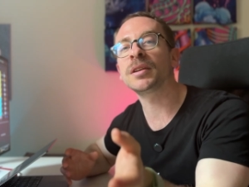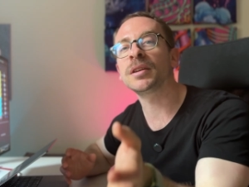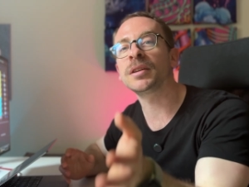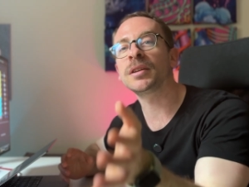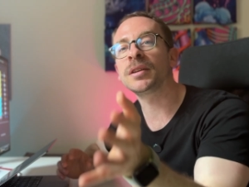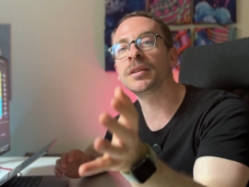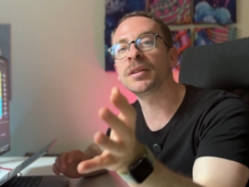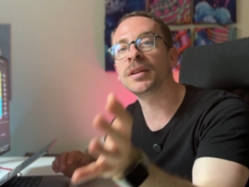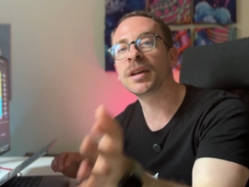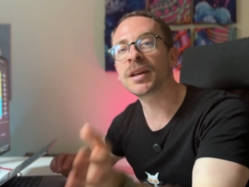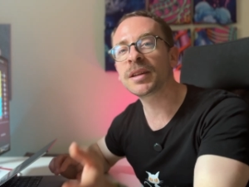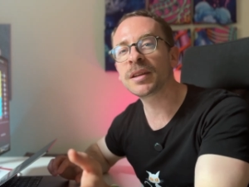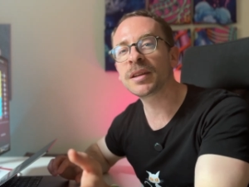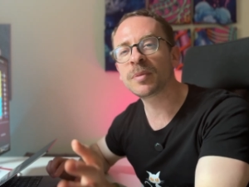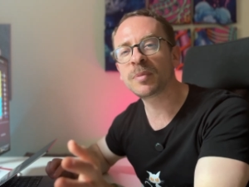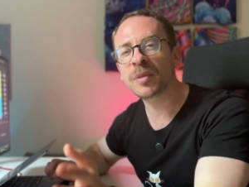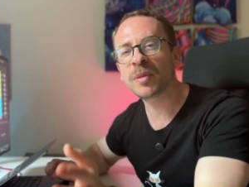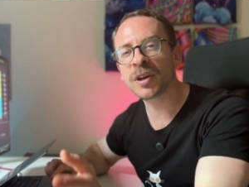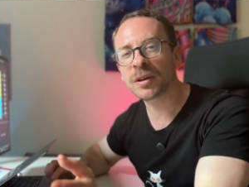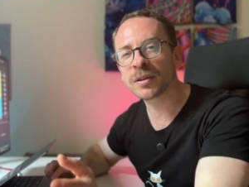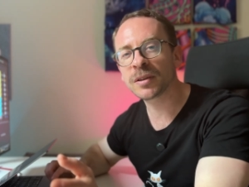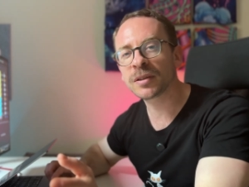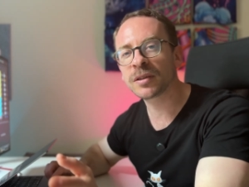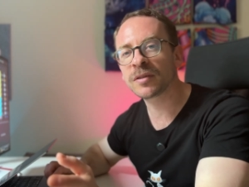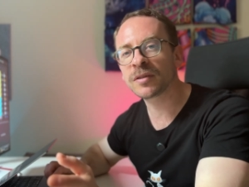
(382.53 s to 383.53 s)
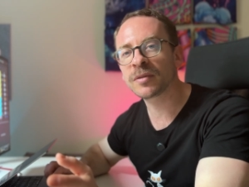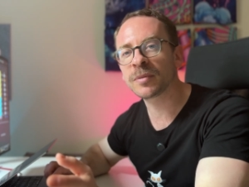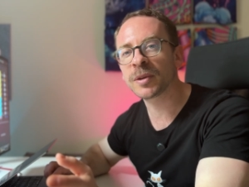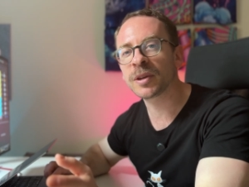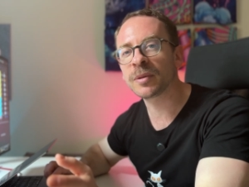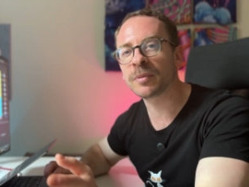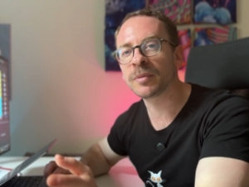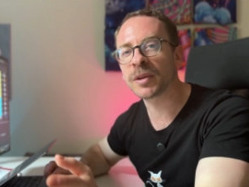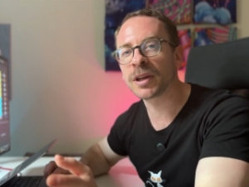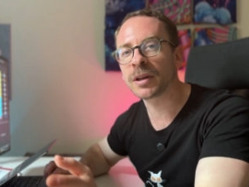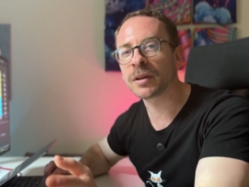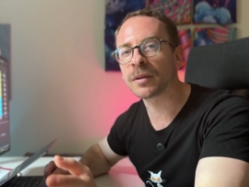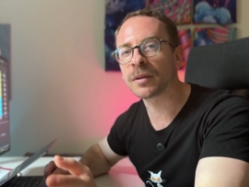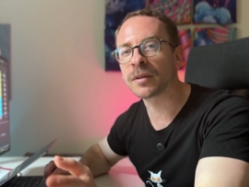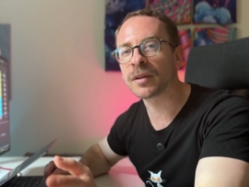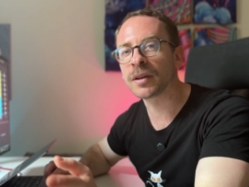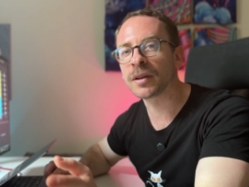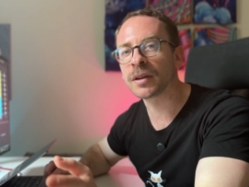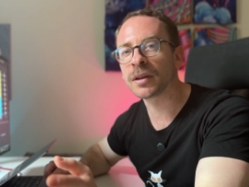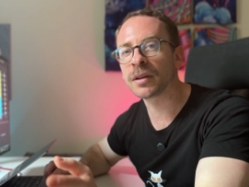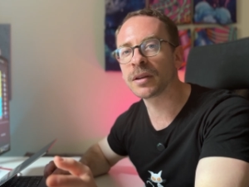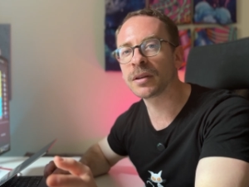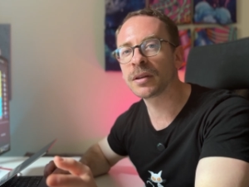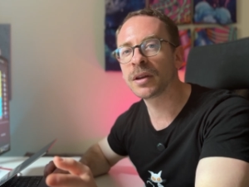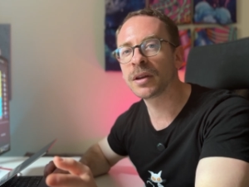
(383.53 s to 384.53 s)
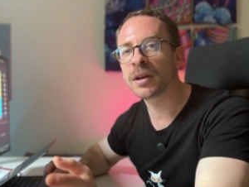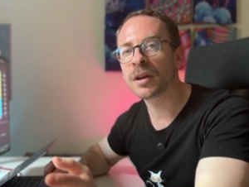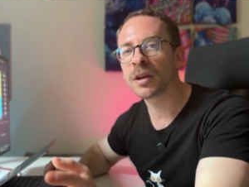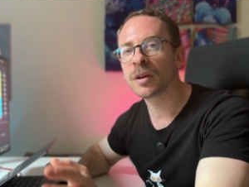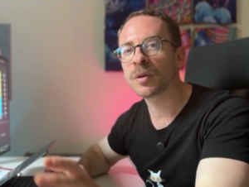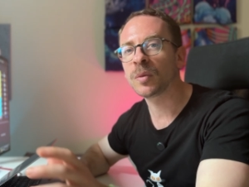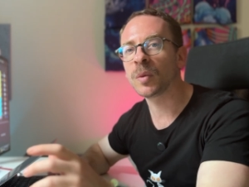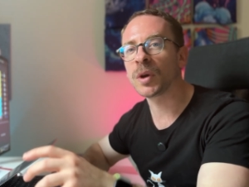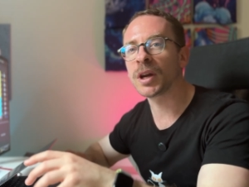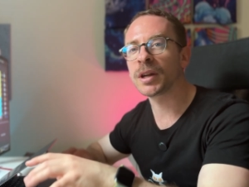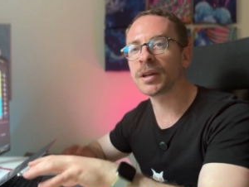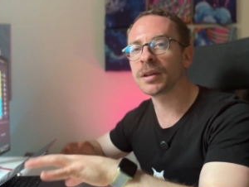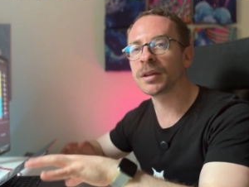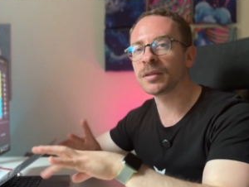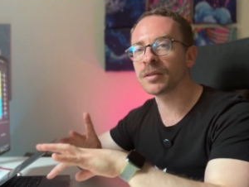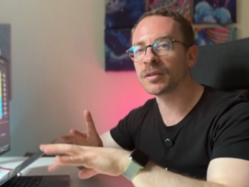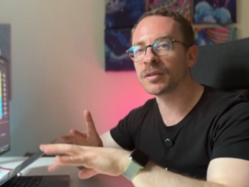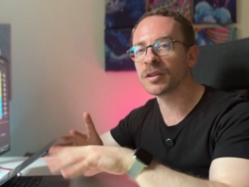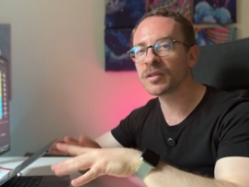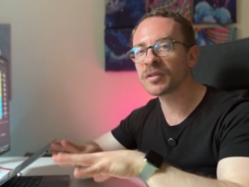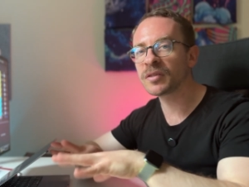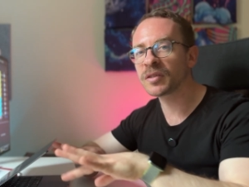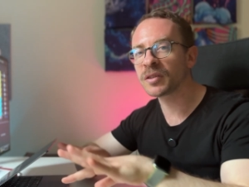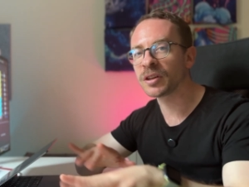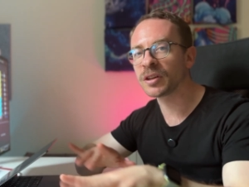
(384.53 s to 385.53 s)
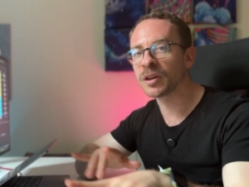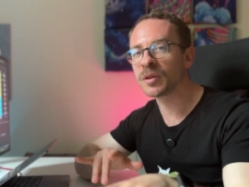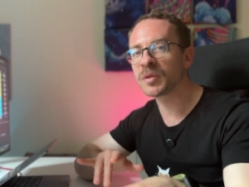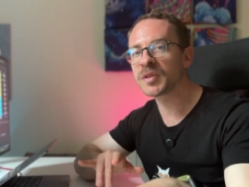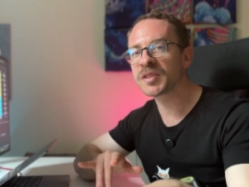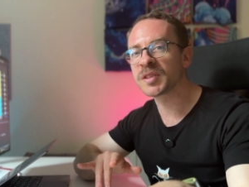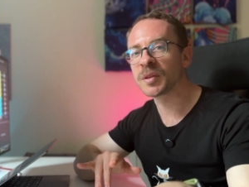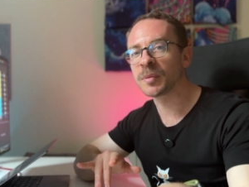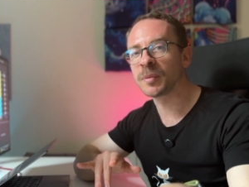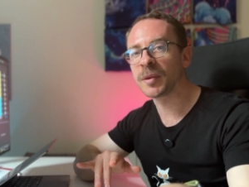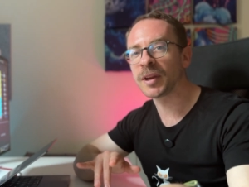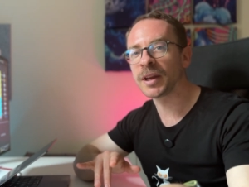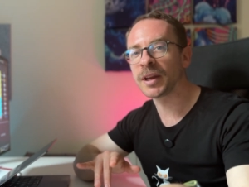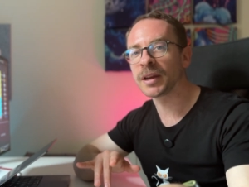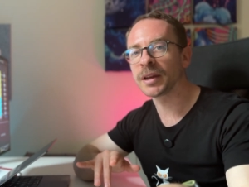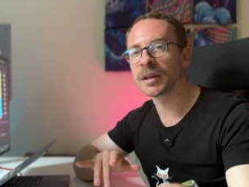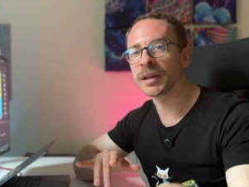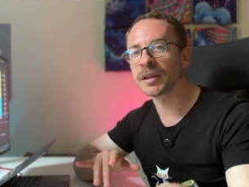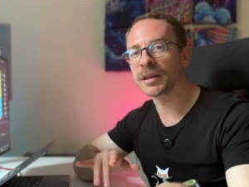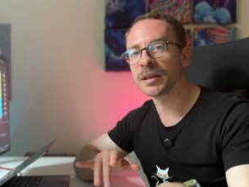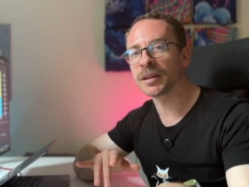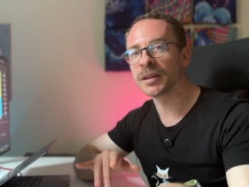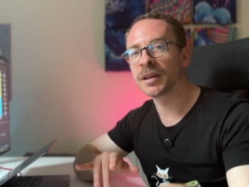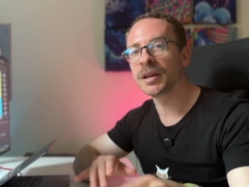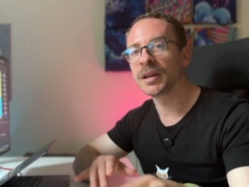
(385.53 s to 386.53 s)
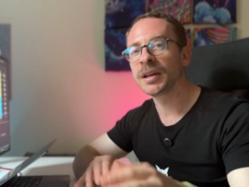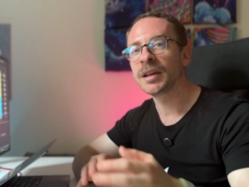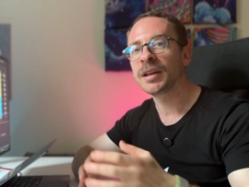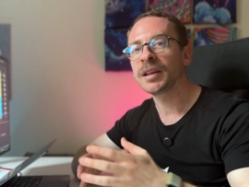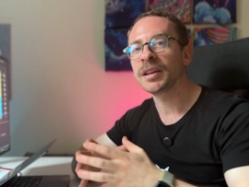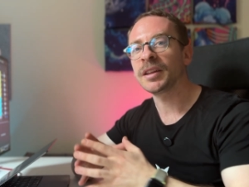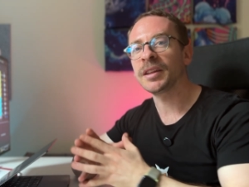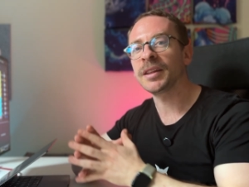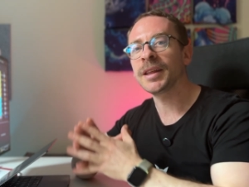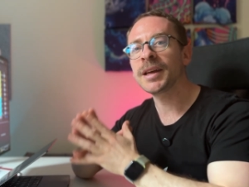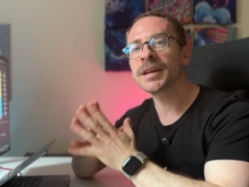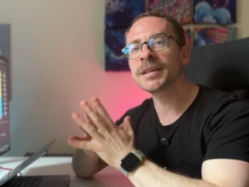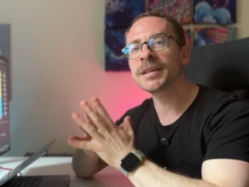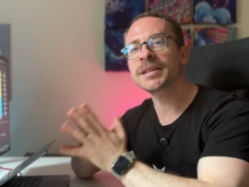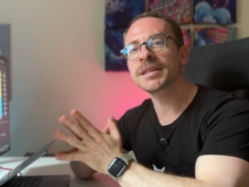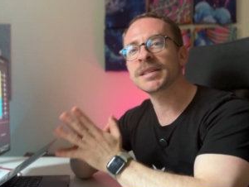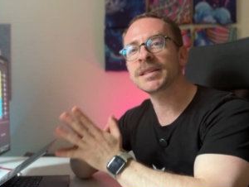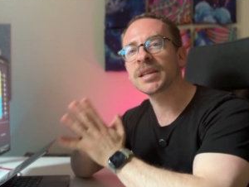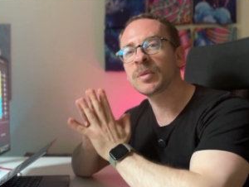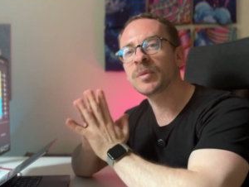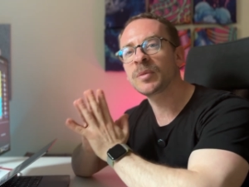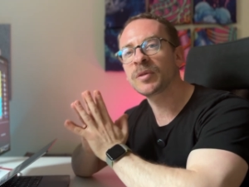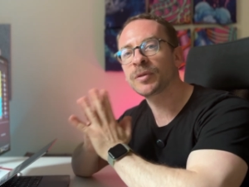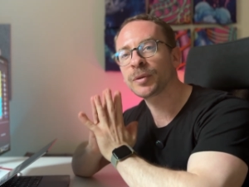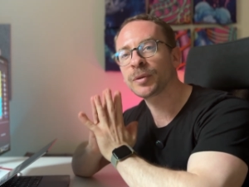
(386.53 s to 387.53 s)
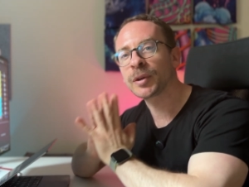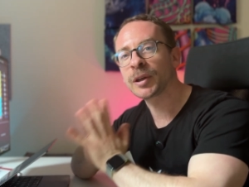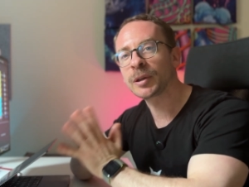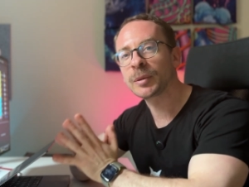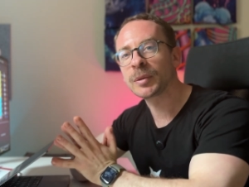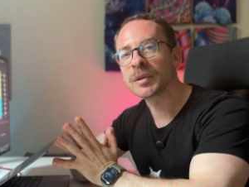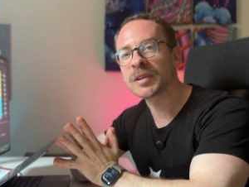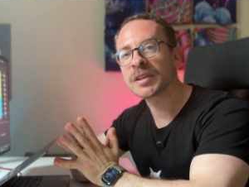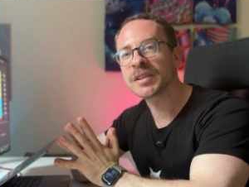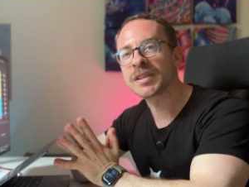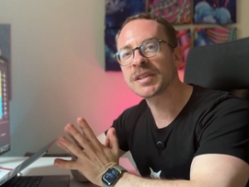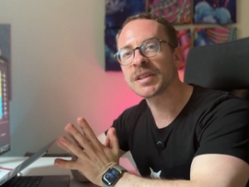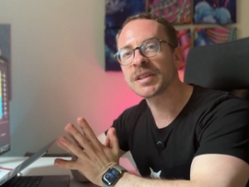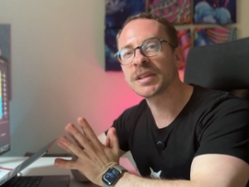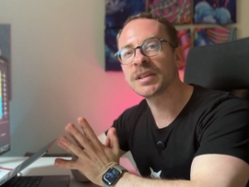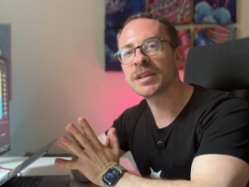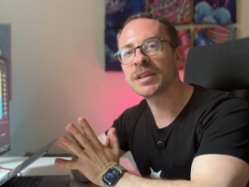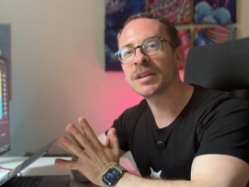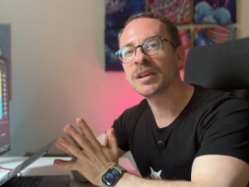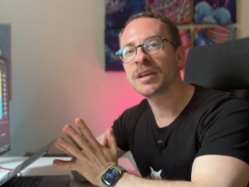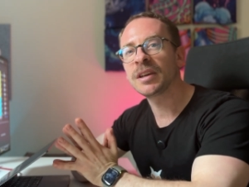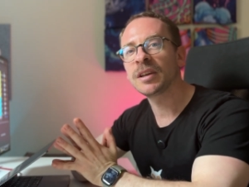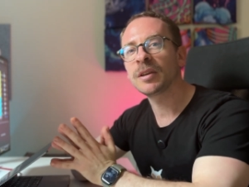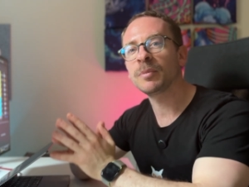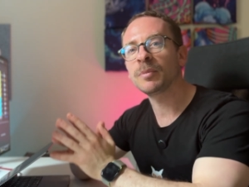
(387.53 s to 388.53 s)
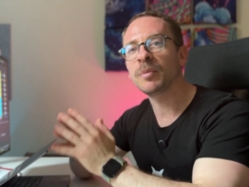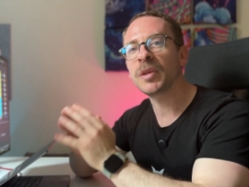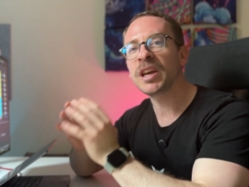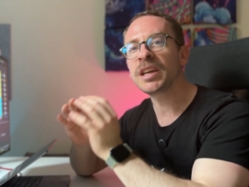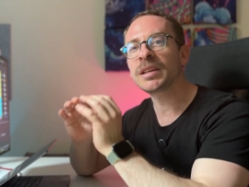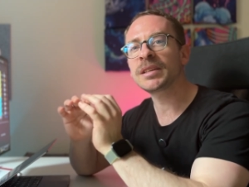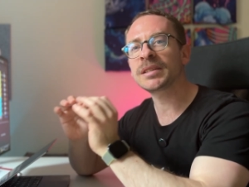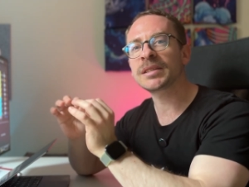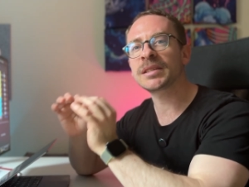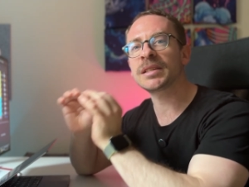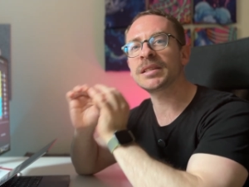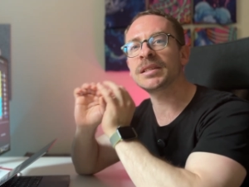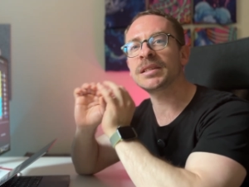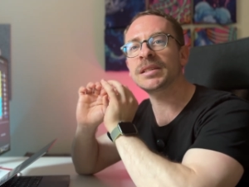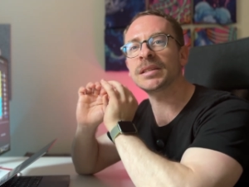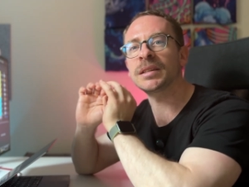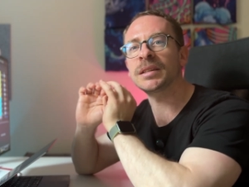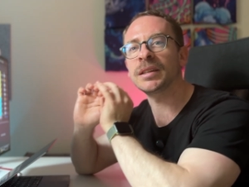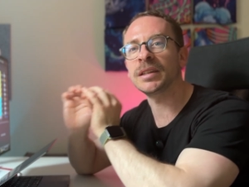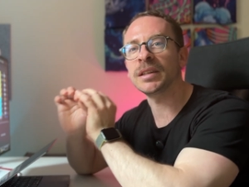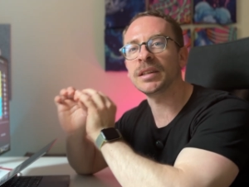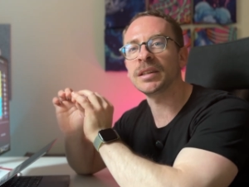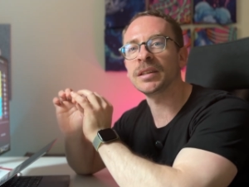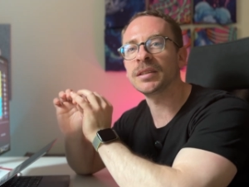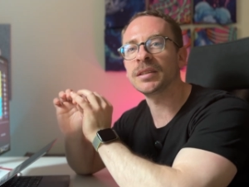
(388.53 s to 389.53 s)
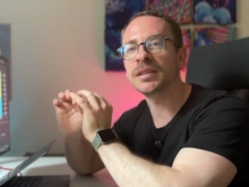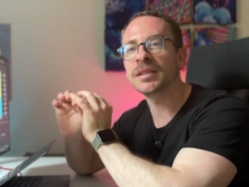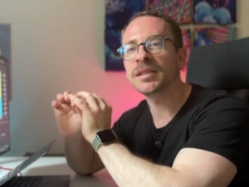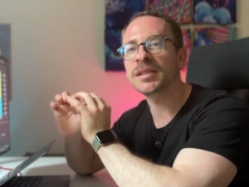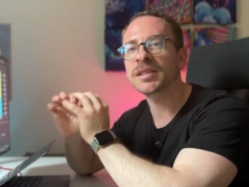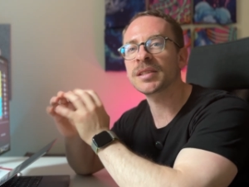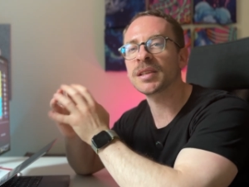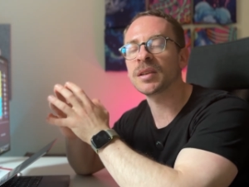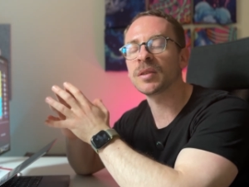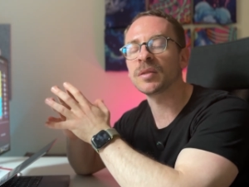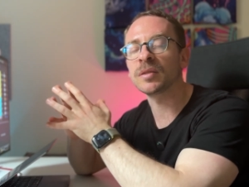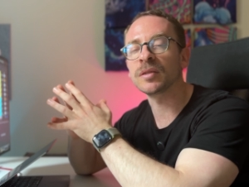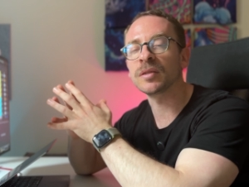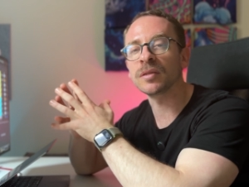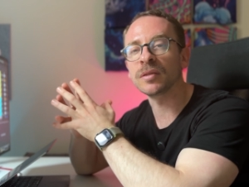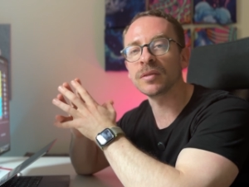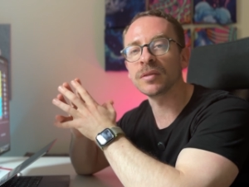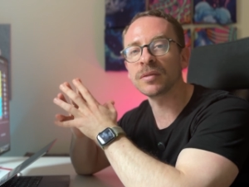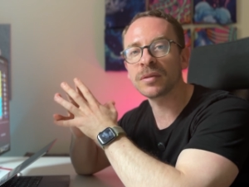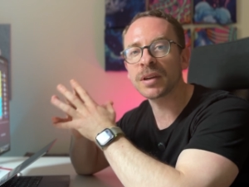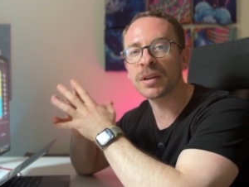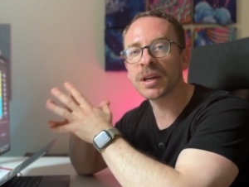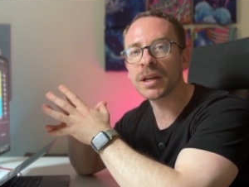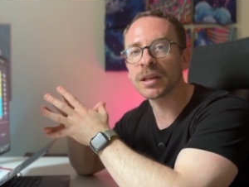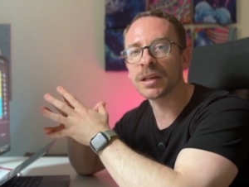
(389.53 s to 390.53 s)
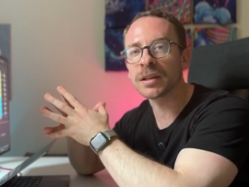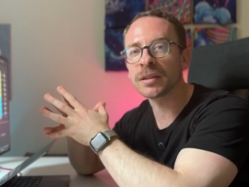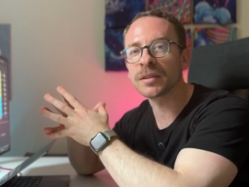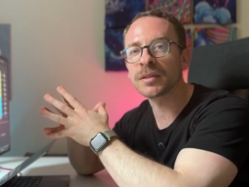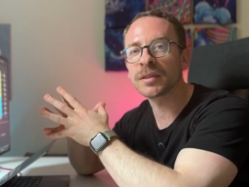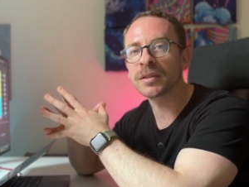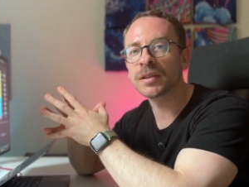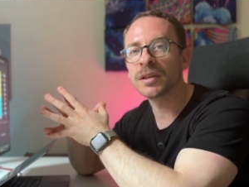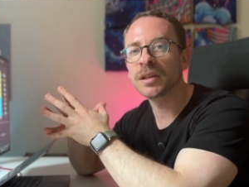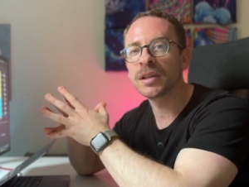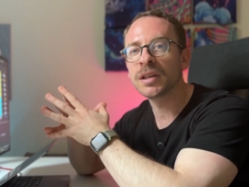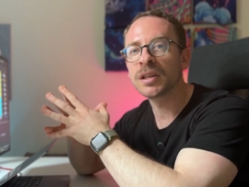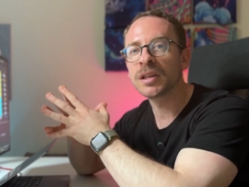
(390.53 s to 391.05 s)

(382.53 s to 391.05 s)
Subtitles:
in another part of my melody, when different notes are playing, that same frequency makes this lead sound great.